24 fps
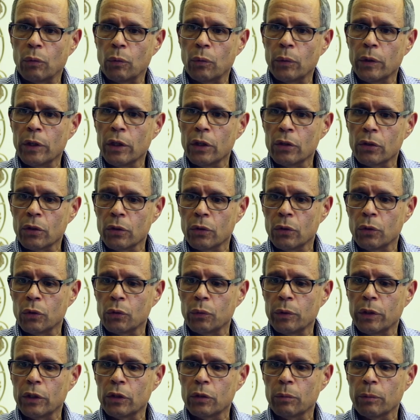we need to do is
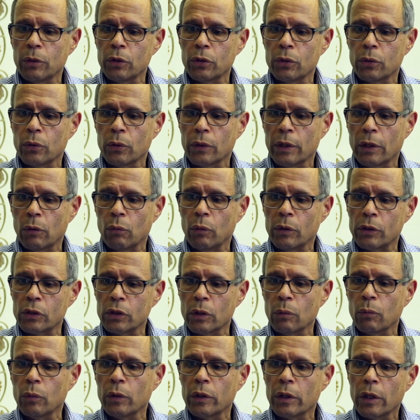we need to make sure that when
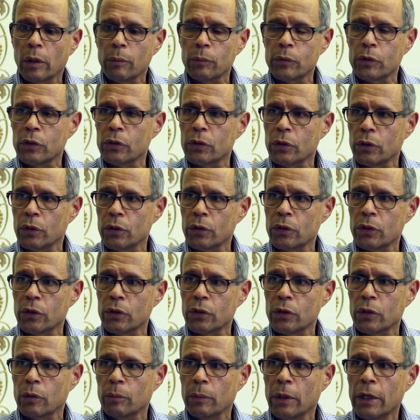someone comes into the
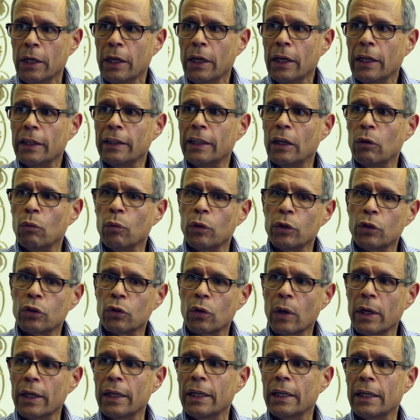system, that we
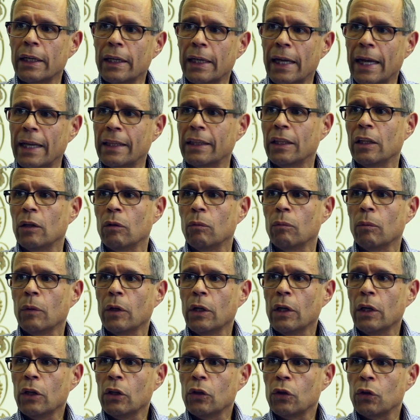try to get them
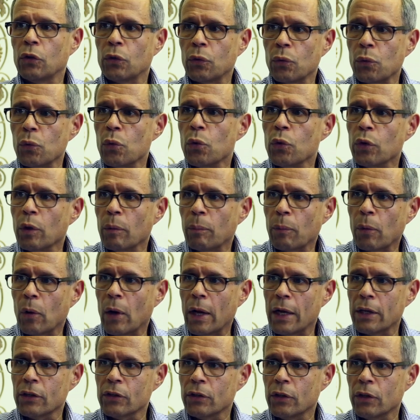through the
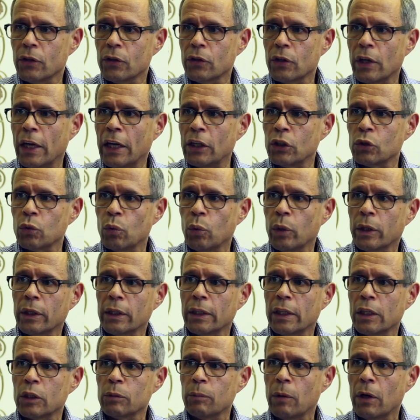process as
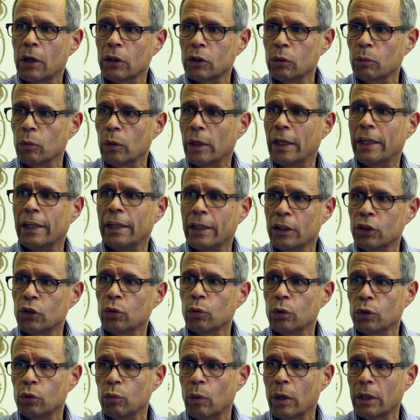quickly as possible and into
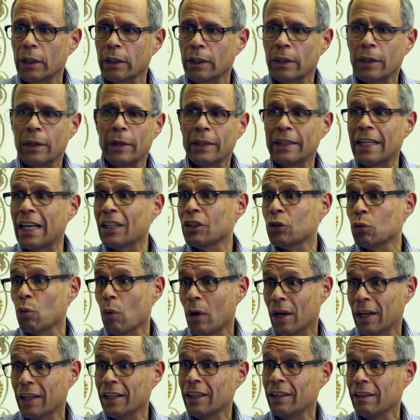a dwelling. And that's
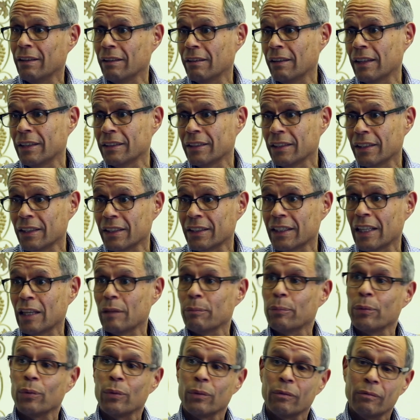why, as an
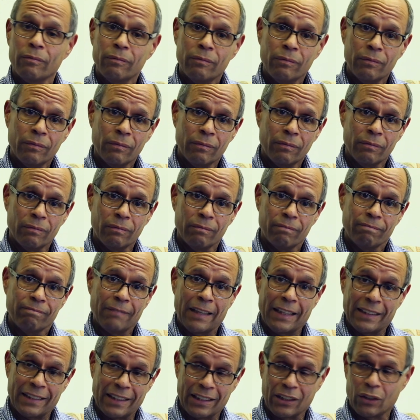example,
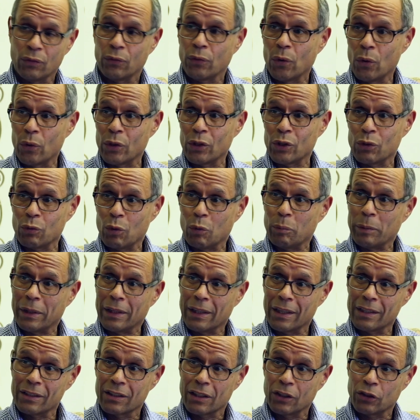I think the focus will be
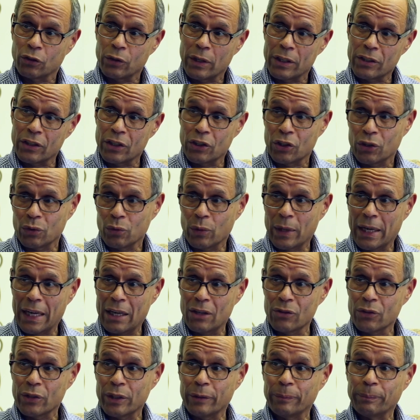less on transitional
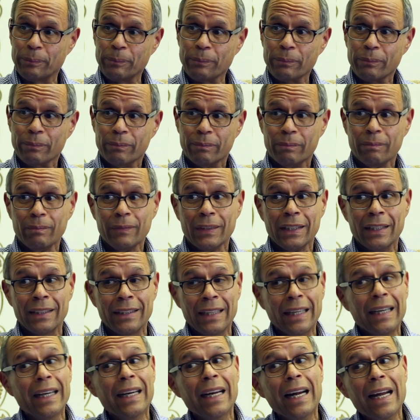housing
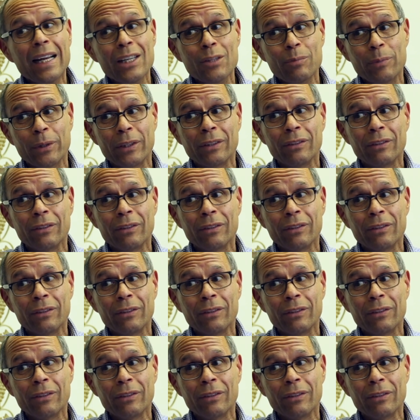than it has been,